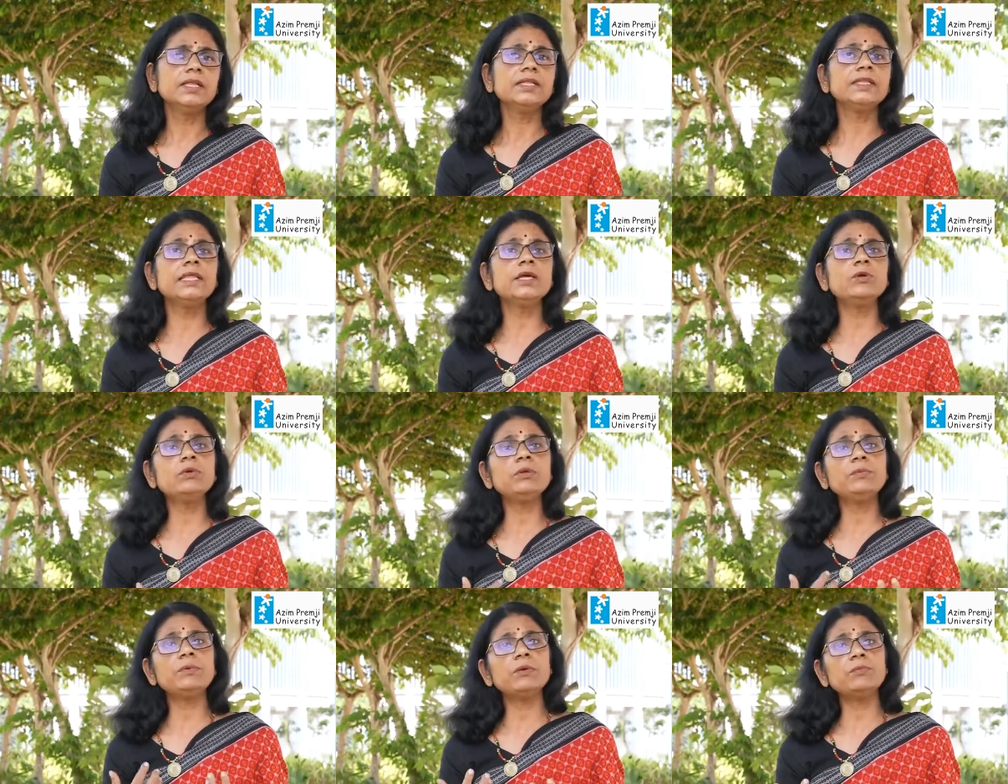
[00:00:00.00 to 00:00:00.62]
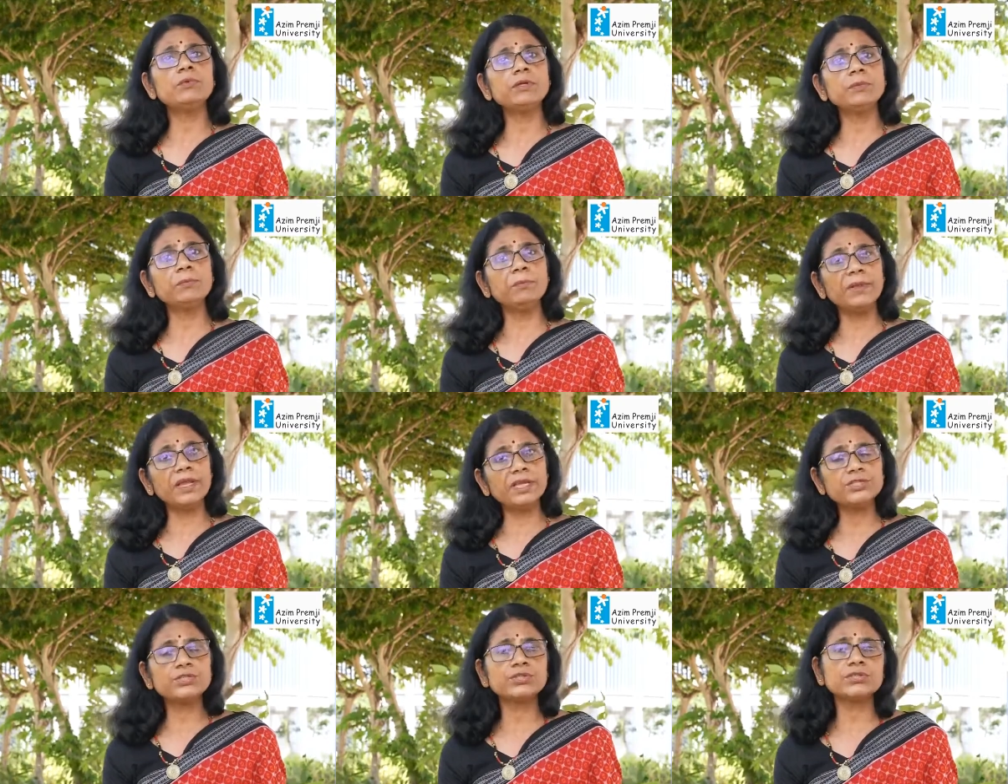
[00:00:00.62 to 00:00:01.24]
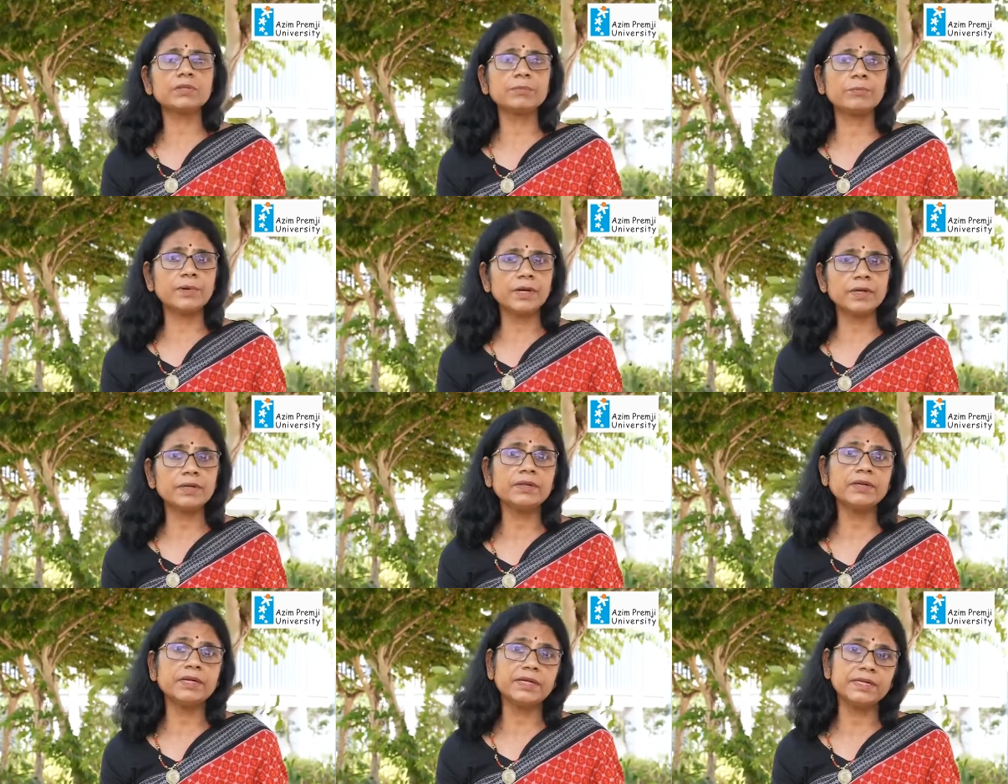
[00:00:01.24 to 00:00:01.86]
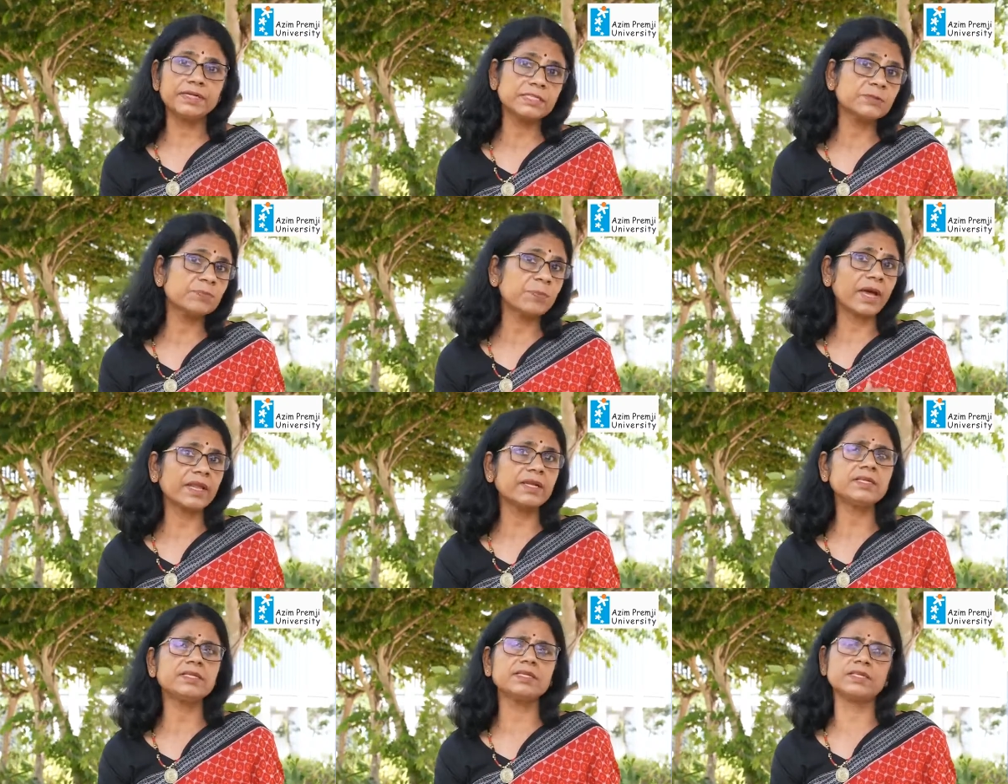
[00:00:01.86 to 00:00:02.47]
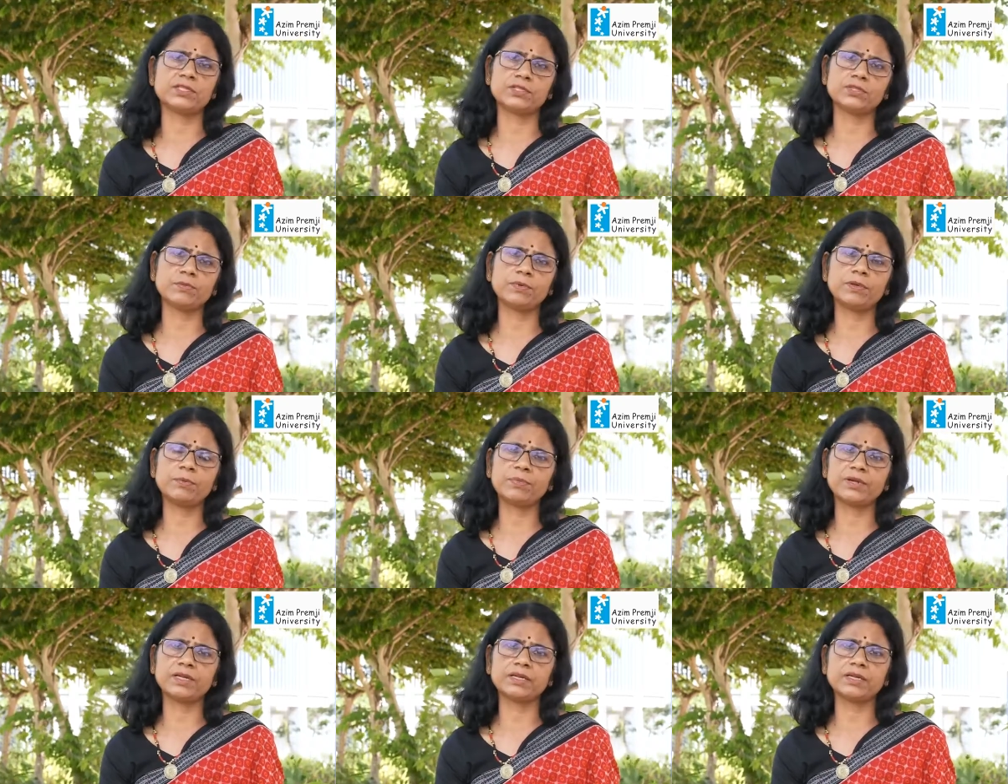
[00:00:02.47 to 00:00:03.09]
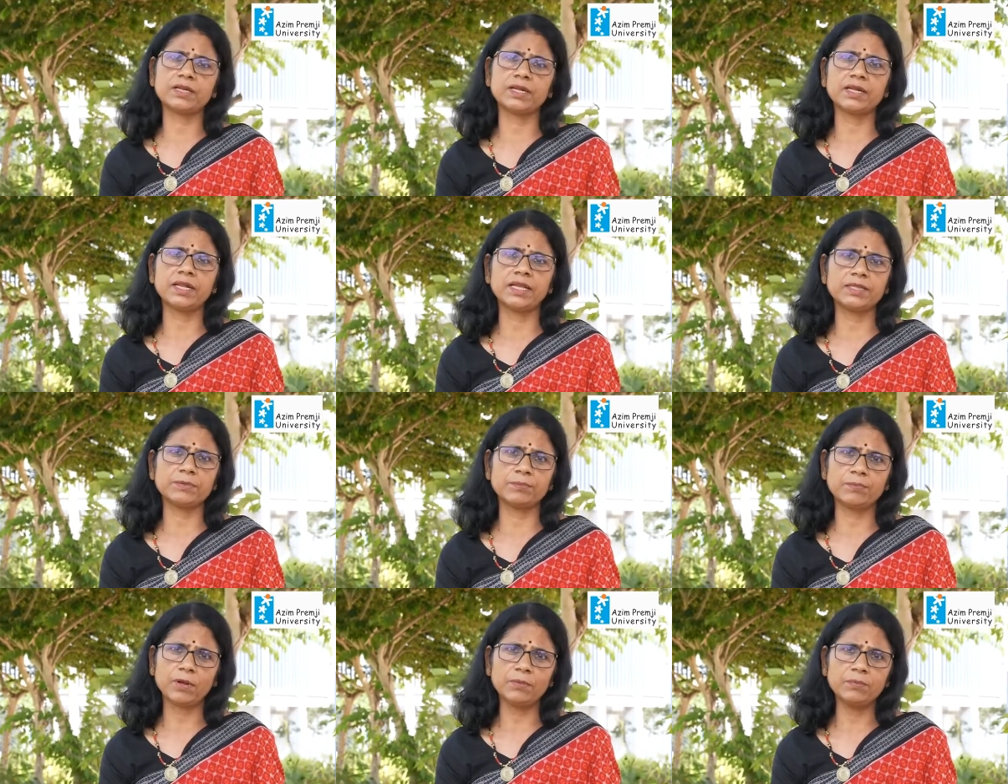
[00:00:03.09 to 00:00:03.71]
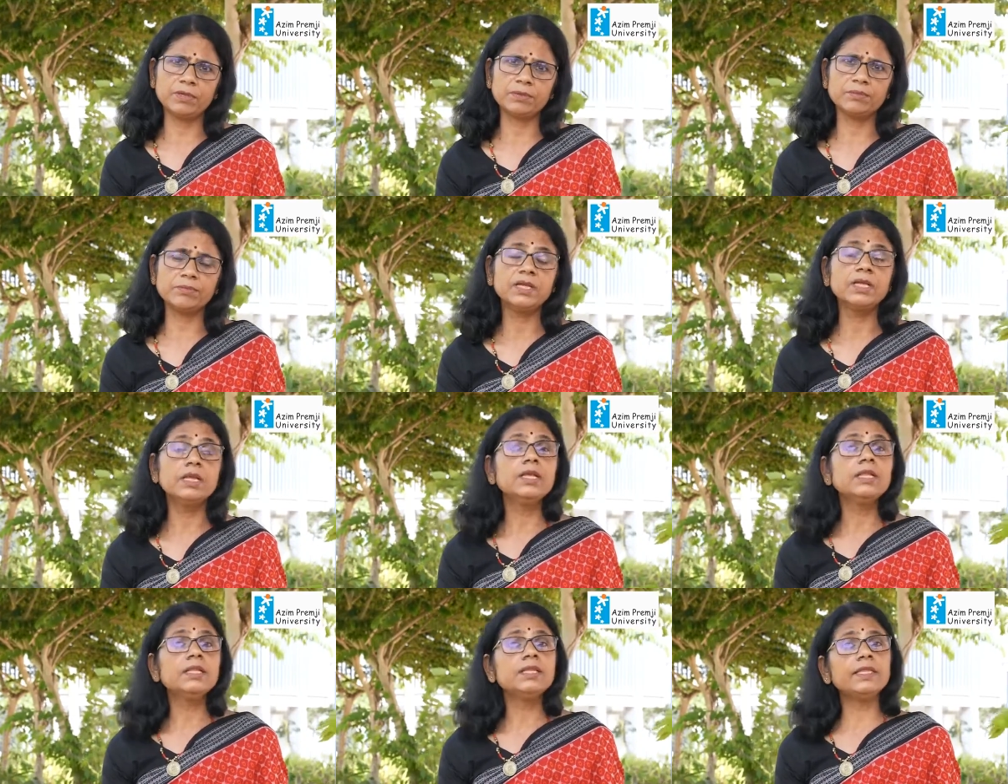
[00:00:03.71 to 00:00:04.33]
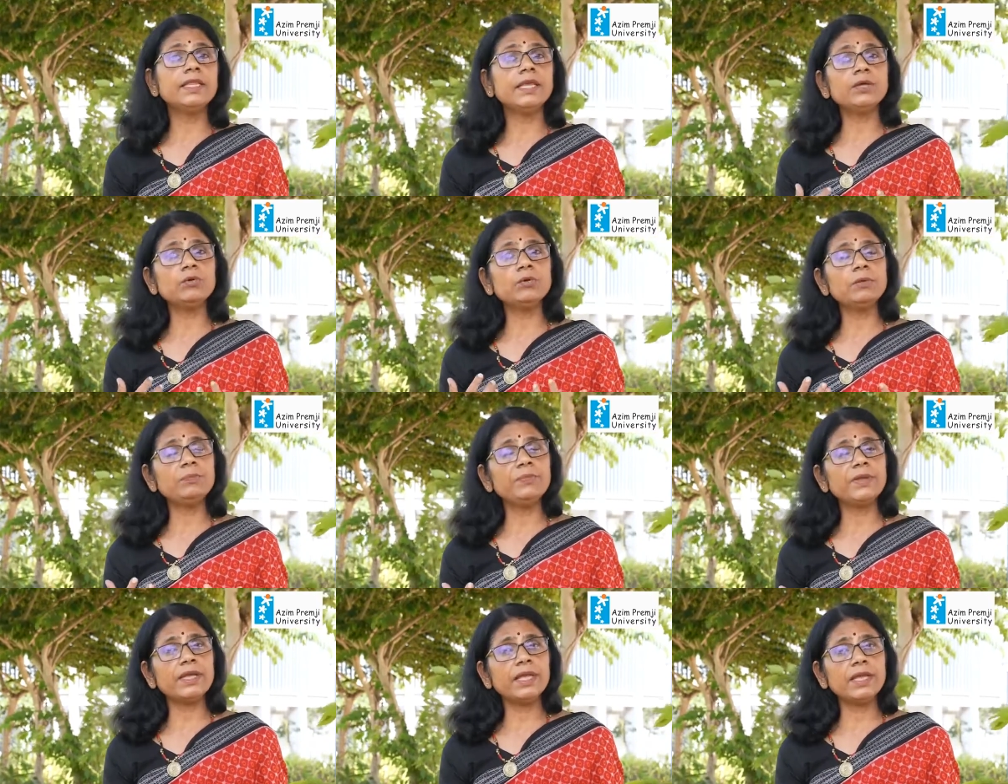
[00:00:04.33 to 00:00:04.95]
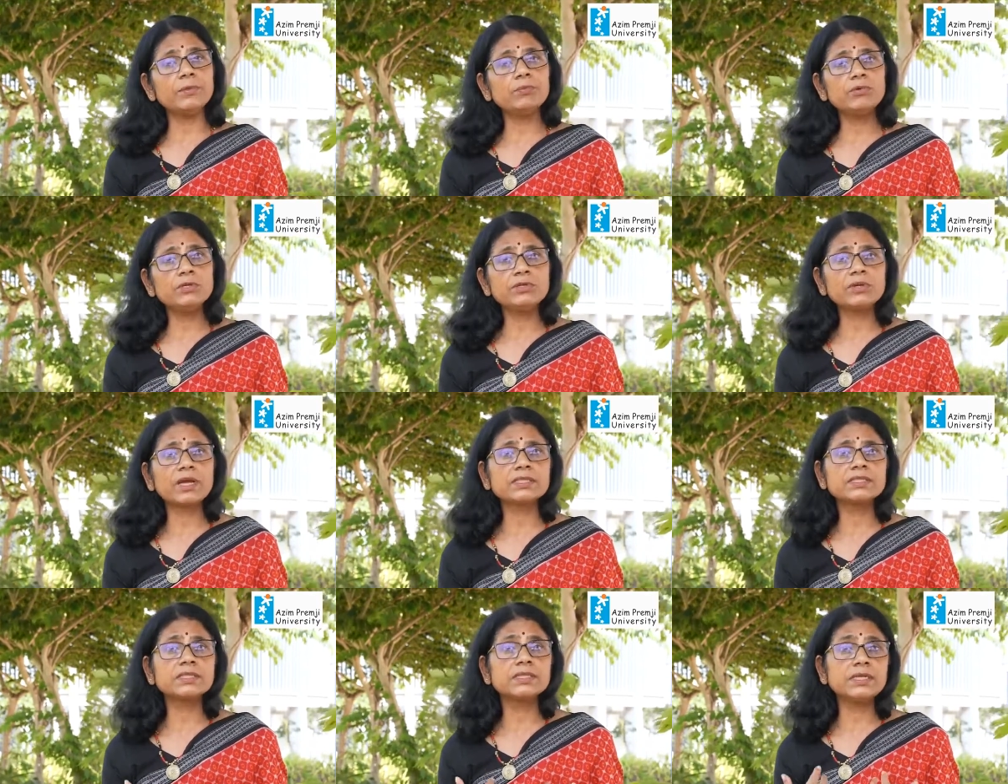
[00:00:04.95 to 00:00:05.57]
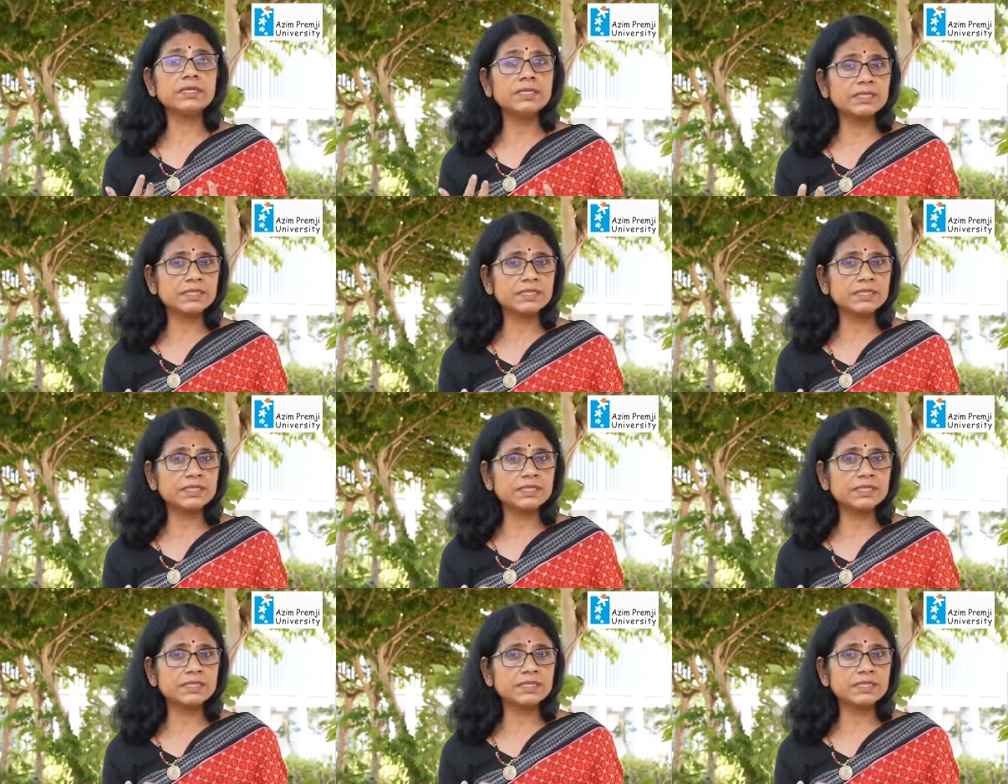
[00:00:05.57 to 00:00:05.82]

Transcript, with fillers: They will be able to measure the burden and disparities of a particular health problem. They will be able to actually